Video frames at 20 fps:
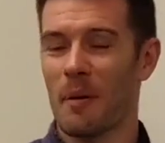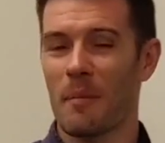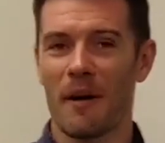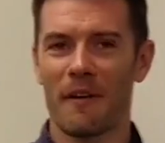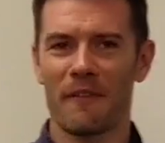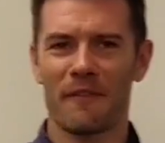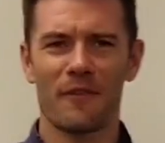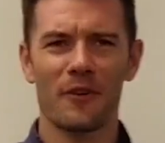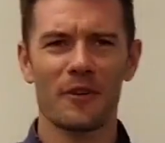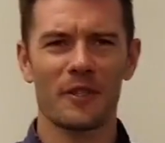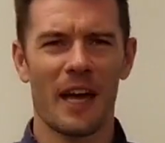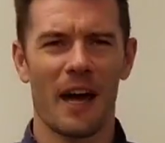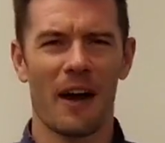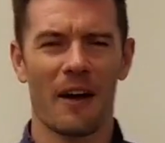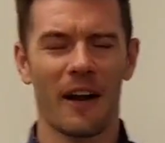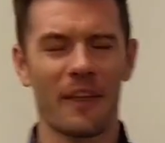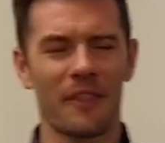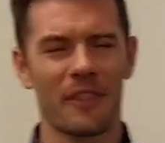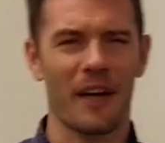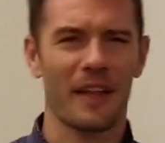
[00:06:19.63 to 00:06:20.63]
And so
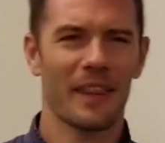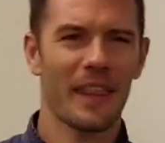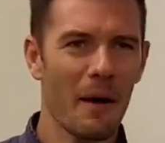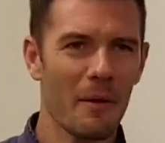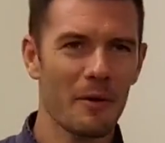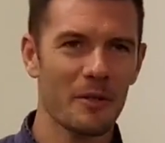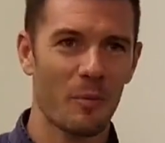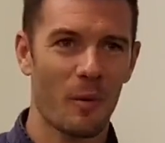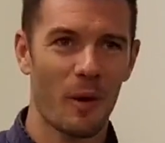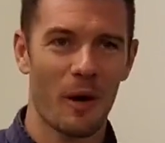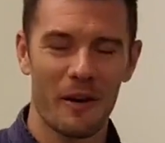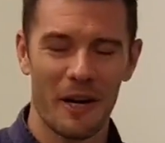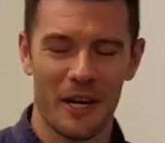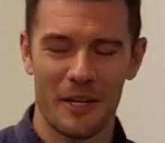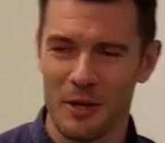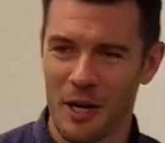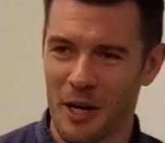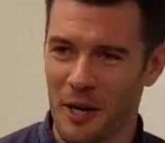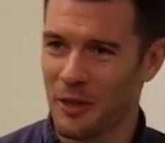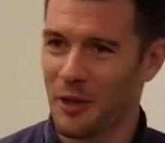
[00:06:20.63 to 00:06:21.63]
I did
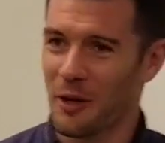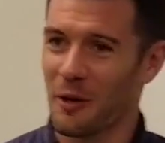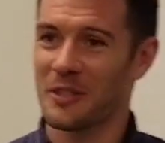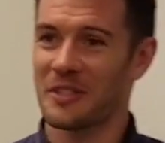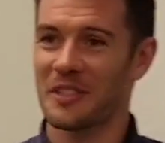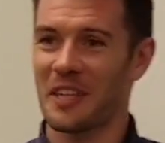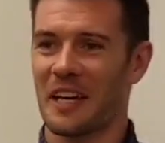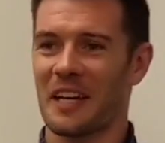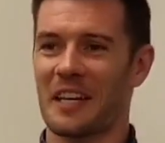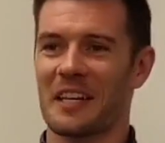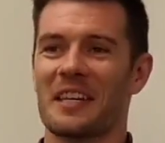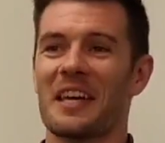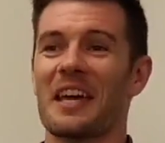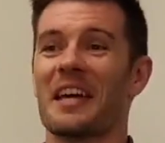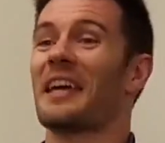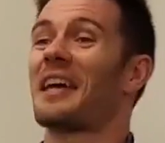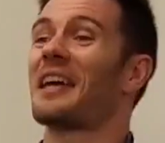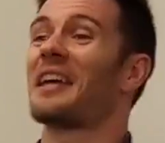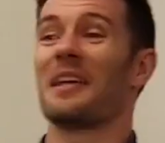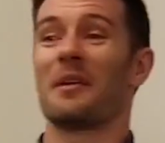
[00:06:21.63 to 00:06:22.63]
something to a hamstring.
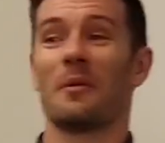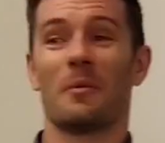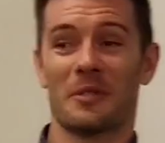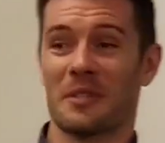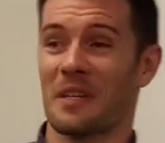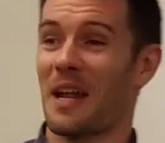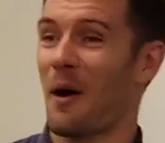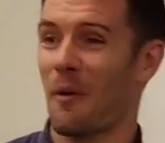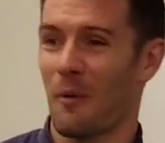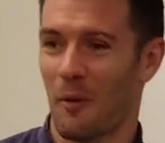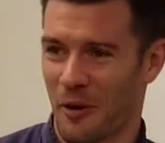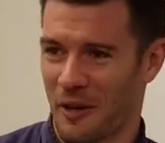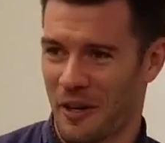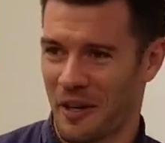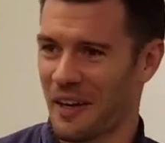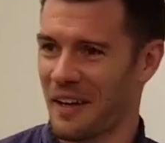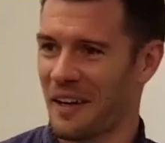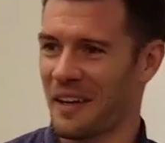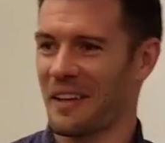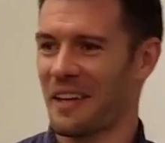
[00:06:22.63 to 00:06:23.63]

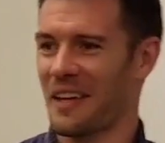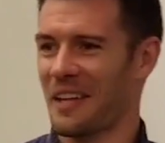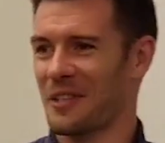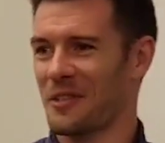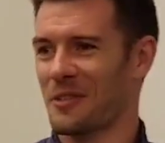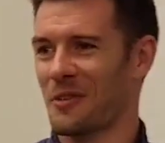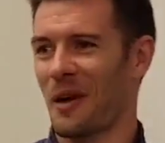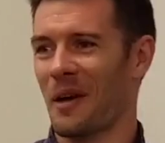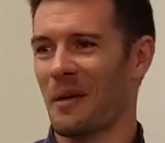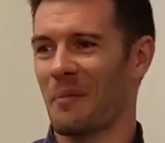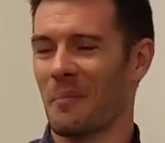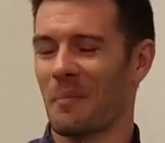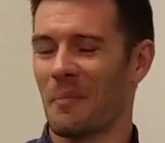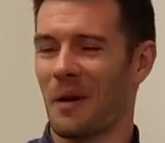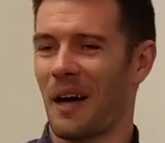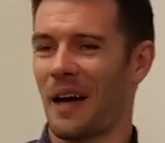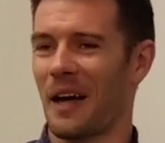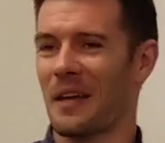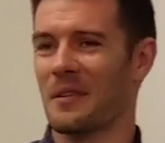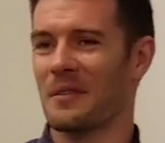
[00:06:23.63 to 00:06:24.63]
I blew a
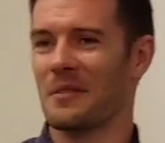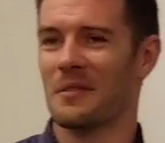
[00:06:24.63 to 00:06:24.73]
hammy.